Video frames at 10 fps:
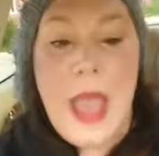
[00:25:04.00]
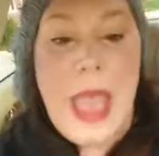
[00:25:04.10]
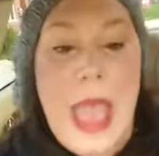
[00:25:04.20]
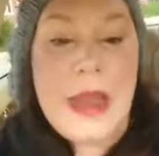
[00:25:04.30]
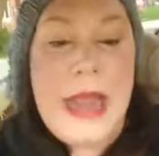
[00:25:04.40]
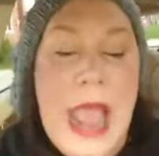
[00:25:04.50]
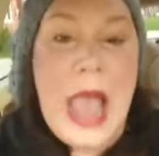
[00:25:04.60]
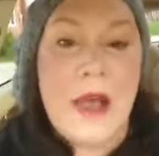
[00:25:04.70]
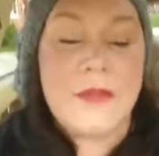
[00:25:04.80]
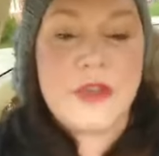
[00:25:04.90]
and
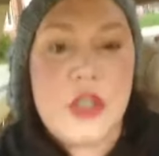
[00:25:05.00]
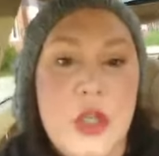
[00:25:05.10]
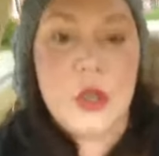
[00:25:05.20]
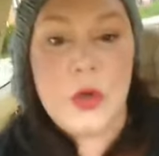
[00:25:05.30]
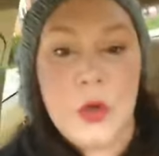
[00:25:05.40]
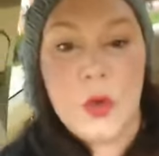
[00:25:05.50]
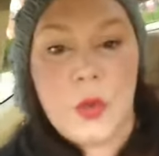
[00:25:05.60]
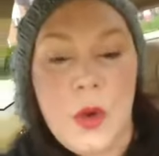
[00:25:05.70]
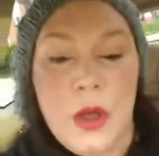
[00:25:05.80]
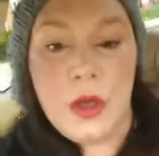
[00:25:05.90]
have
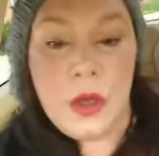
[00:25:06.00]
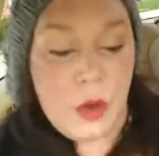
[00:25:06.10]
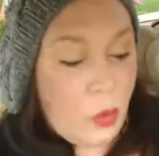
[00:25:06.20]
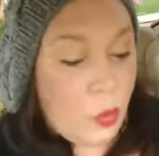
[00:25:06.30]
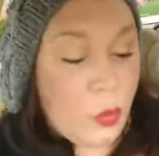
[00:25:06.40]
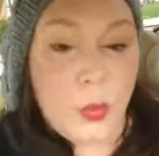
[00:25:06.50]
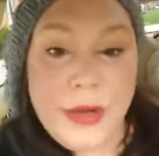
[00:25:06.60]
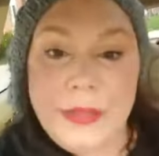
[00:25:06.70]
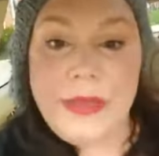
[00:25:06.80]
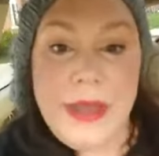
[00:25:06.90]
to
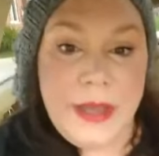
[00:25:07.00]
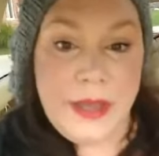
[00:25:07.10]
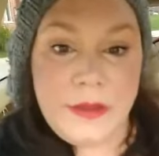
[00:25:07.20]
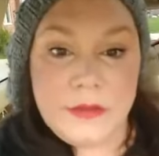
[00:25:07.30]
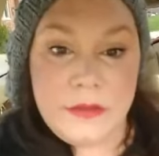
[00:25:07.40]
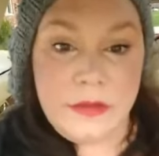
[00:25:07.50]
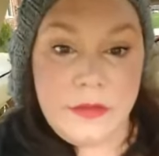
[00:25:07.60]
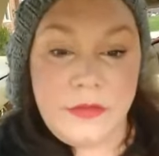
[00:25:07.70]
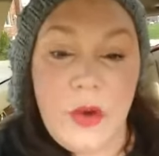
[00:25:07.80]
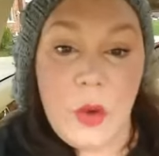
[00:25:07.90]
really
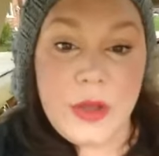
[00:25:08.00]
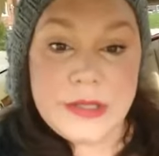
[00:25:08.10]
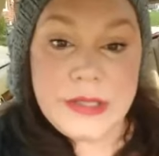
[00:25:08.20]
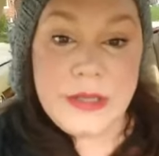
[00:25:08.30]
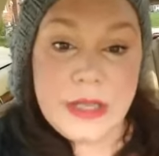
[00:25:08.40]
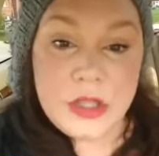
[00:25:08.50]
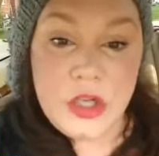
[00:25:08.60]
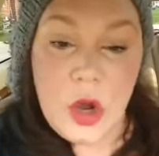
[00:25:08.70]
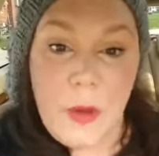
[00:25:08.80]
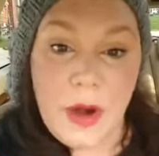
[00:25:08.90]
focus and get to
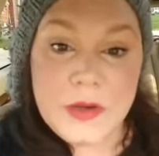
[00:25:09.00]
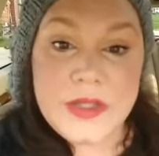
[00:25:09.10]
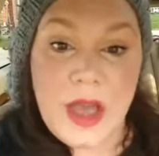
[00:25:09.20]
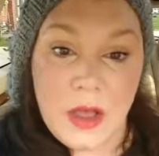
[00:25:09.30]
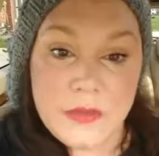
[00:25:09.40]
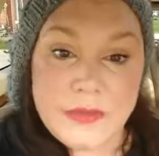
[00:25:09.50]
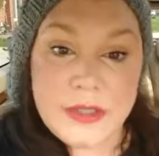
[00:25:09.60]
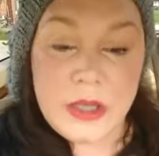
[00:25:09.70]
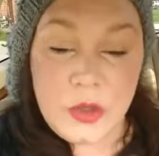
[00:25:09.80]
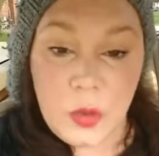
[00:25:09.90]
know
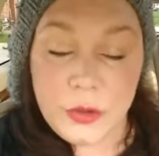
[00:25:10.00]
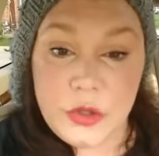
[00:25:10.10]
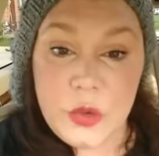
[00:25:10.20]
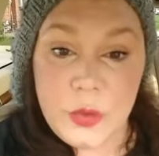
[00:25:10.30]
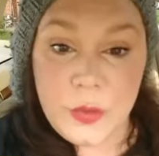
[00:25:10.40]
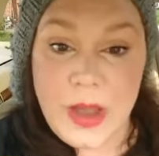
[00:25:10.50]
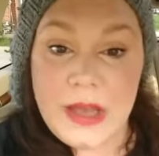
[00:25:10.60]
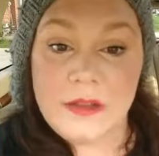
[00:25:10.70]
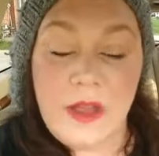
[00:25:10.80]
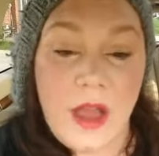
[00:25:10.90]
ourselves in order to
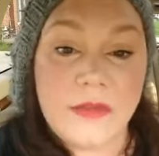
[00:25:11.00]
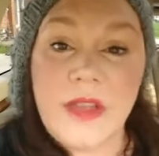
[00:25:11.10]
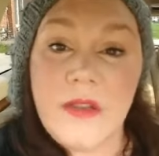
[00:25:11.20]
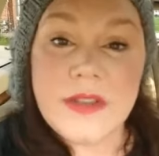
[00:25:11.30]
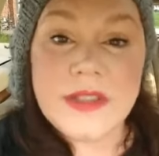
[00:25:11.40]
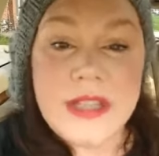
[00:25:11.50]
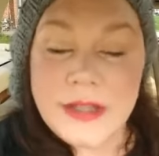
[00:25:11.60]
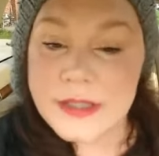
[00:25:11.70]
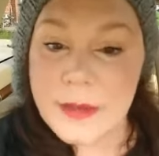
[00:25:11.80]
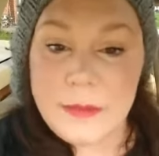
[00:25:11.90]
attract love. Love is
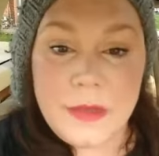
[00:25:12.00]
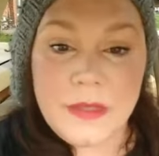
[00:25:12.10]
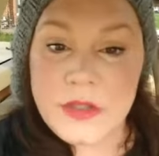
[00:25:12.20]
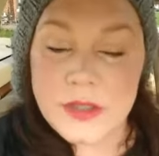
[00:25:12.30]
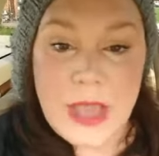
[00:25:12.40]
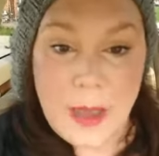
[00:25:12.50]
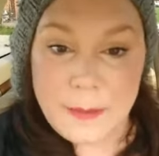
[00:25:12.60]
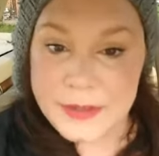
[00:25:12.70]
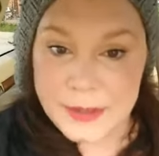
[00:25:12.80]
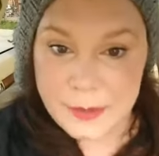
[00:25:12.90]
not something that just
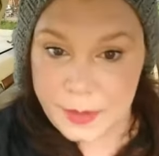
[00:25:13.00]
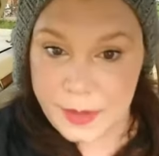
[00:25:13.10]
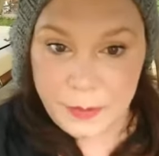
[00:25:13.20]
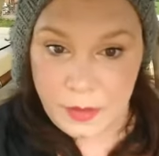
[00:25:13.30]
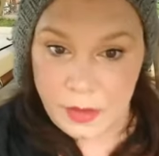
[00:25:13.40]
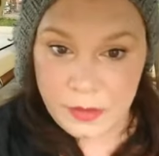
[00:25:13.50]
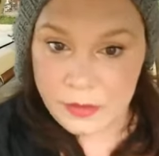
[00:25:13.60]
happens to people.